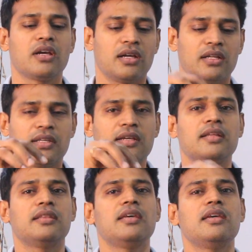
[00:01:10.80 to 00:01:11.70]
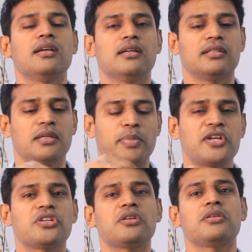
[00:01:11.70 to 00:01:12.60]
the
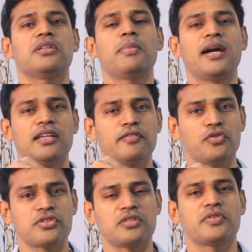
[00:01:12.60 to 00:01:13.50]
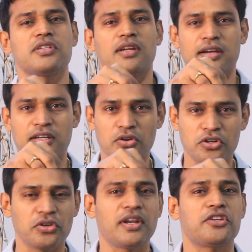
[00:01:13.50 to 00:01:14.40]
pressure, the biting forces which are acting onto
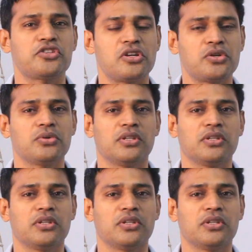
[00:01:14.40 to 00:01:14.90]
your natural tooth,